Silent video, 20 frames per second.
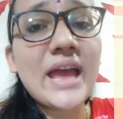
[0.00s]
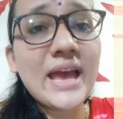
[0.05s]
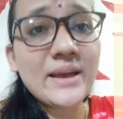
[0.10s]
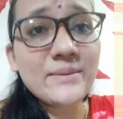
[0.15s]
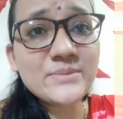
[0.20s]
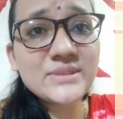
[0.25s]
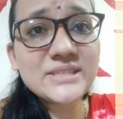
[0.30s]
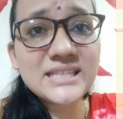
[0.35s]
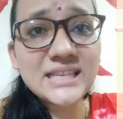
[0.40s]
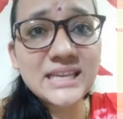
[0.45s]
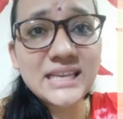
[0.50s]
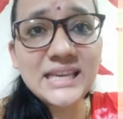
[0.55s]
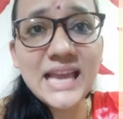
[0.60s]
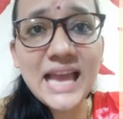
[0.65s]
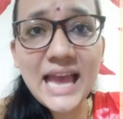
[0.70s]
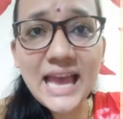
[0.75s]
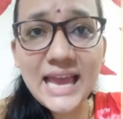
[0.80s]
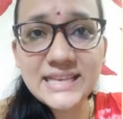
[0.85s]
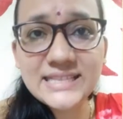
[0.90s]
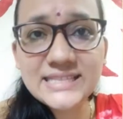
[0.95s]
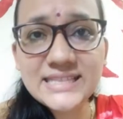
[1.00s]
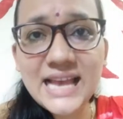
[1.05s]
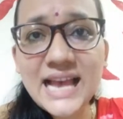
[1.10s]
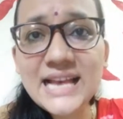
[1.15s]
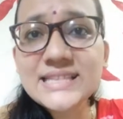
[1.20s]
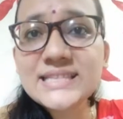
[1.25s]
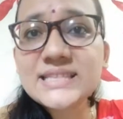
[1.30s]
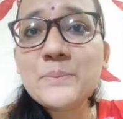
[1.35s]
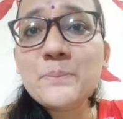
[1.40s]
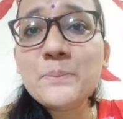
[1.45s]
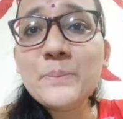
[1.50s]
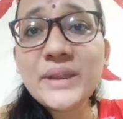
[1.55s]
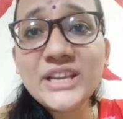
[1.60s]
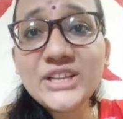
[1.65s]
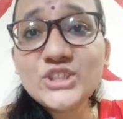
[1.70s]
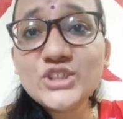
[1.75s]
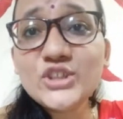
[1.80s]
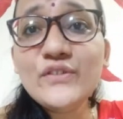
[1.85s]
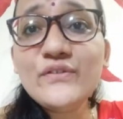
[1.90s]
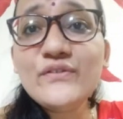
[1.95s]
MCX has the
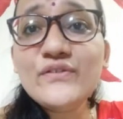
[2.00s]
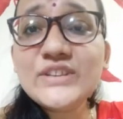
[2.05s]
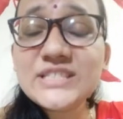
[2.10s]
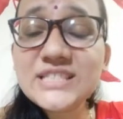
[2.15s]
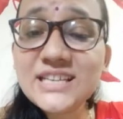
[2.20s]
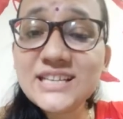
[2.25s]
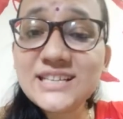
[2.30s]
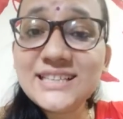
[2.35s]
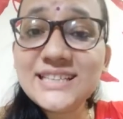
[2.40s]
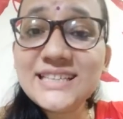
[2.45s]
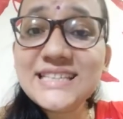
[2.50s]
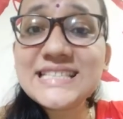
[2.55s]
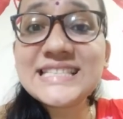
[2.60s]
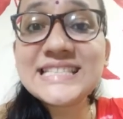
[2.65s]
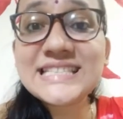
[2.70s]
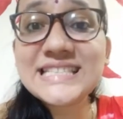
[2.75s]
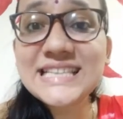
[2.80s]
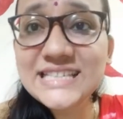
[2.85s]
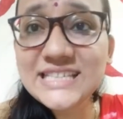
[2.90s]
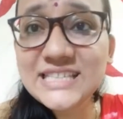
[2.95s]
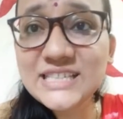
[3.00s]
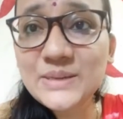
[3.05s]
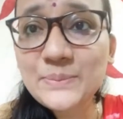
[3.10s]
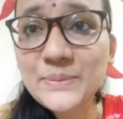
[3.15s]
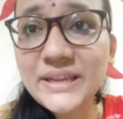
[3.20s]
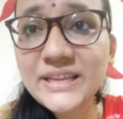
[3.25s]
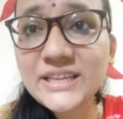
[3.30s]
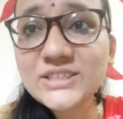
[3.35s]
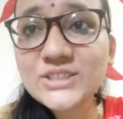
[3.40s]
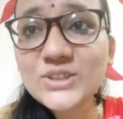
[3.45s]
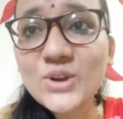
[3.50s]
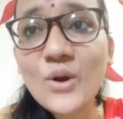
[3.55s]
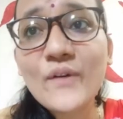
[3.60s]
major physically settlement